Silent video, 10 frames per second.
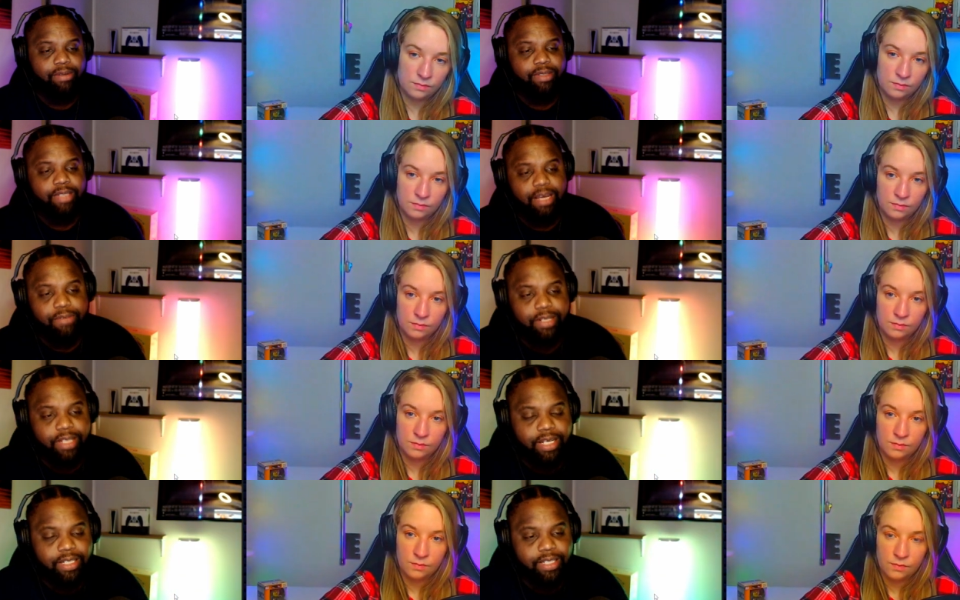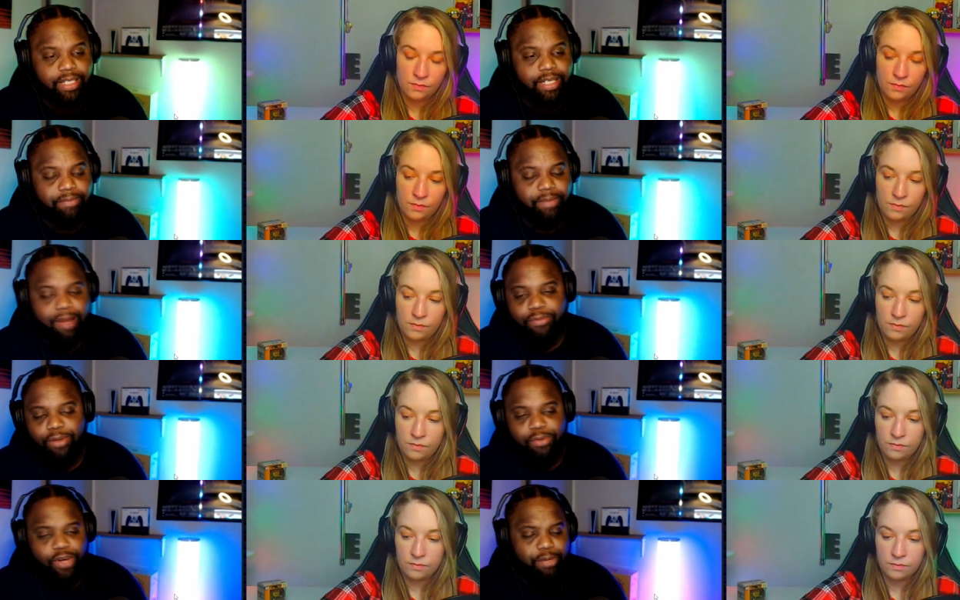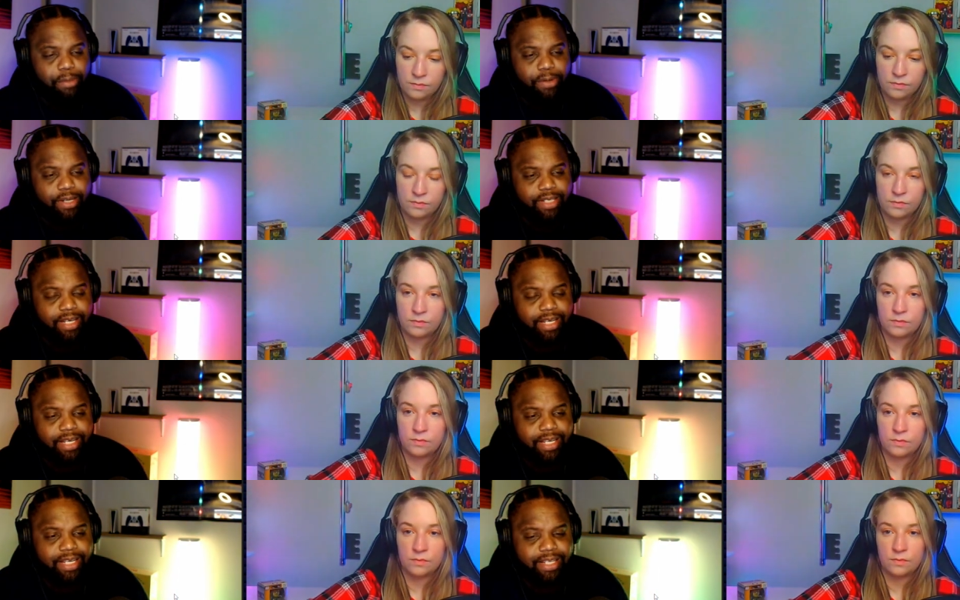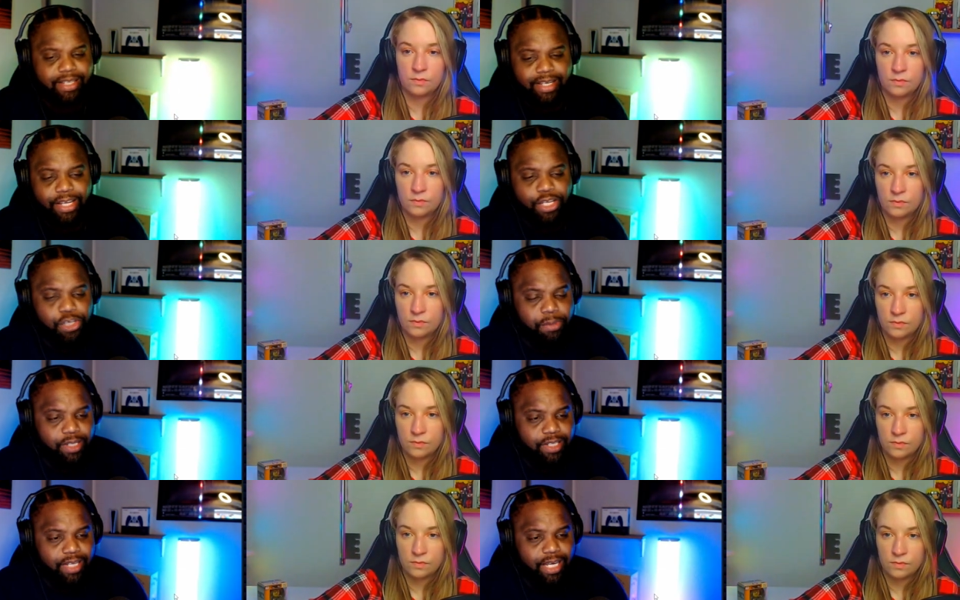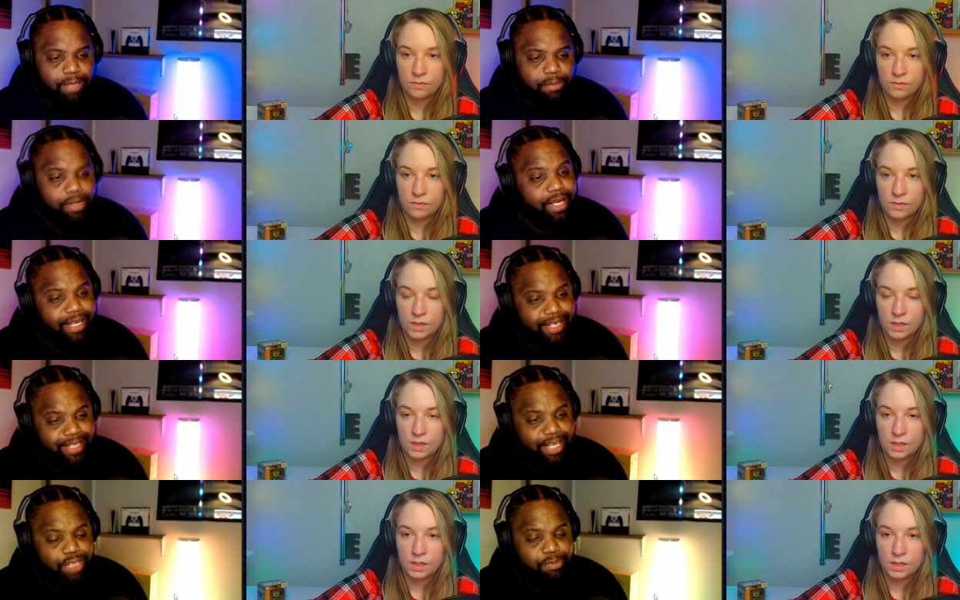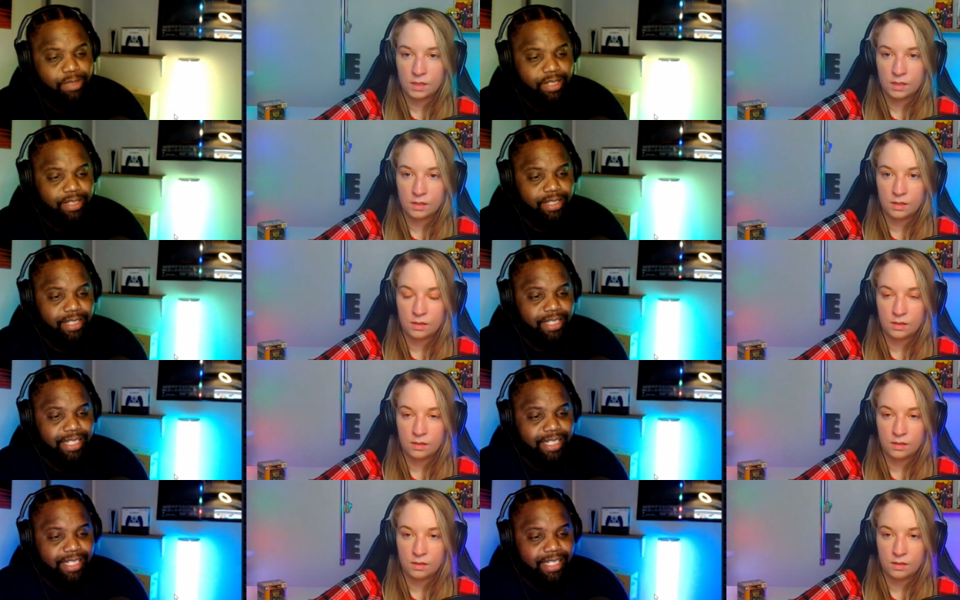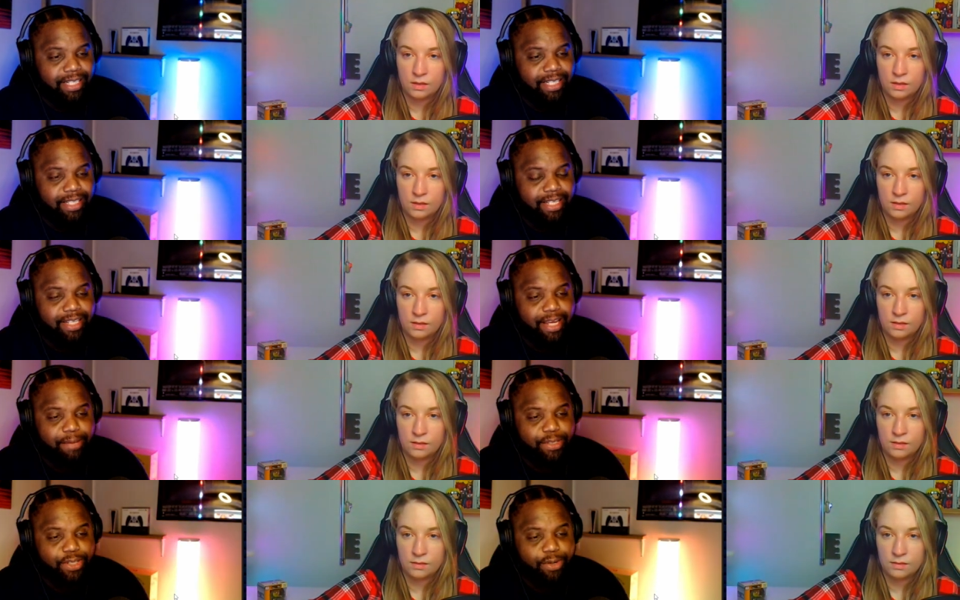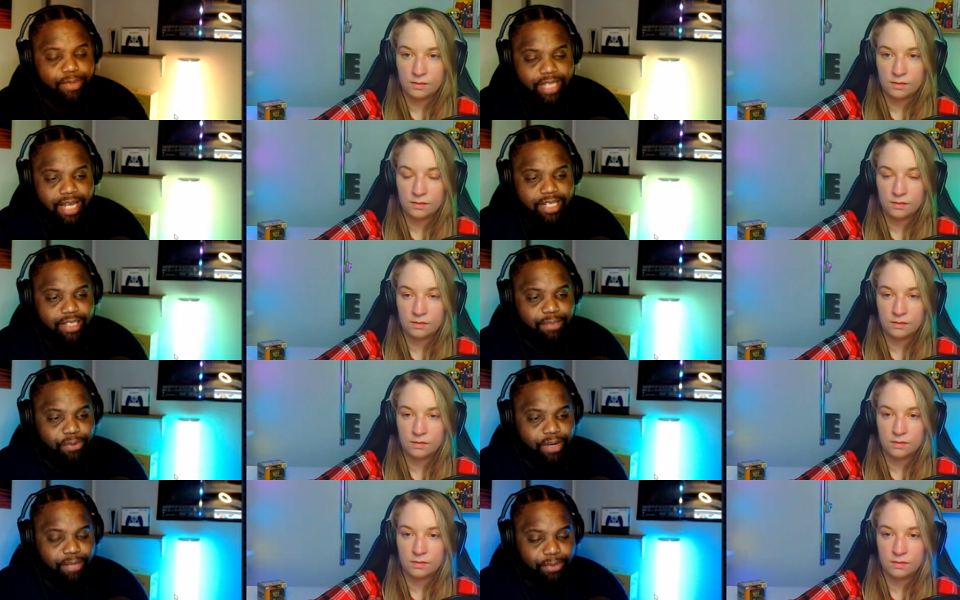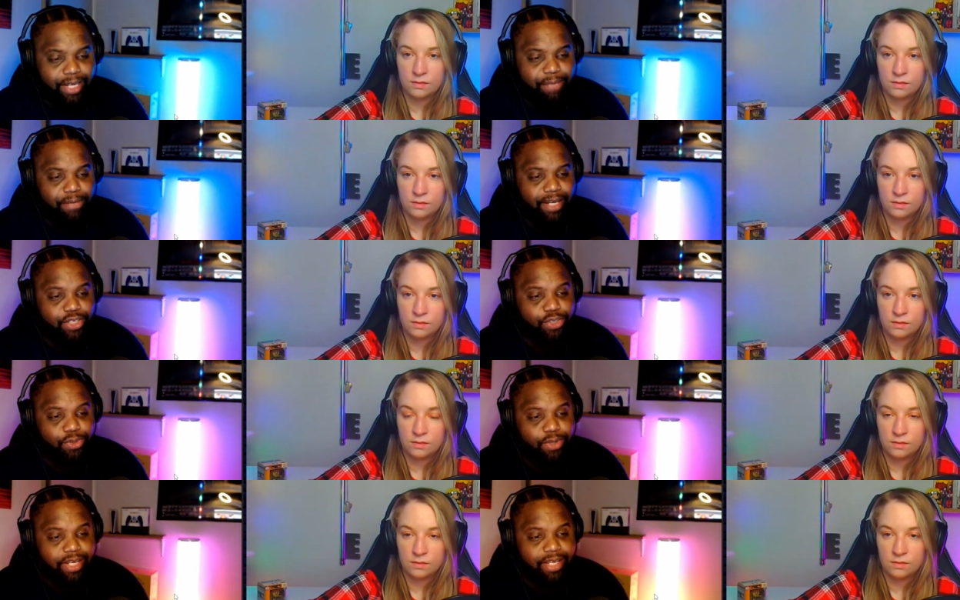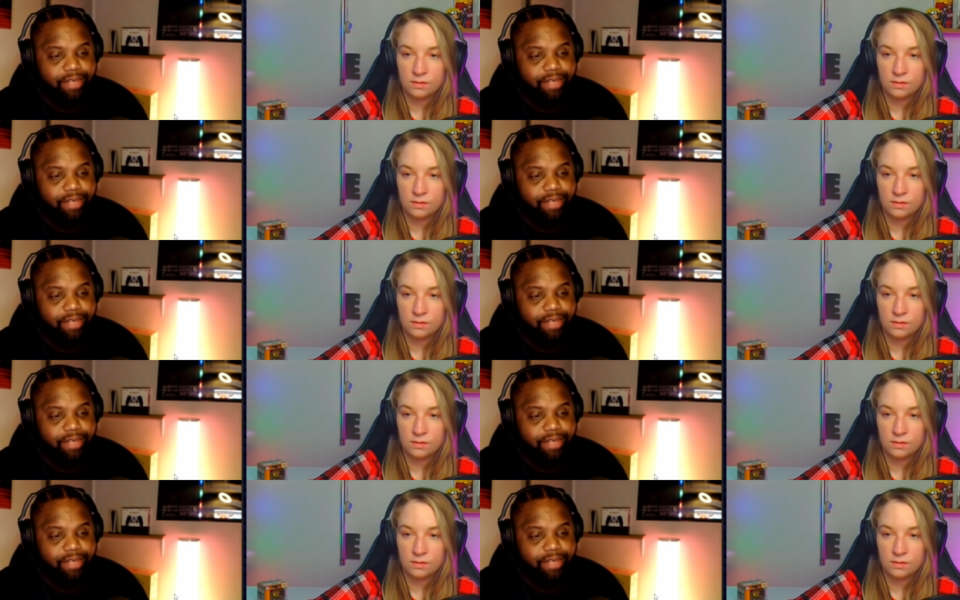Speaker 1: David? And um, I'm, I'm, trying to remember his his uh, henchman's name. His henchman uh, in this episode was actually played by Troy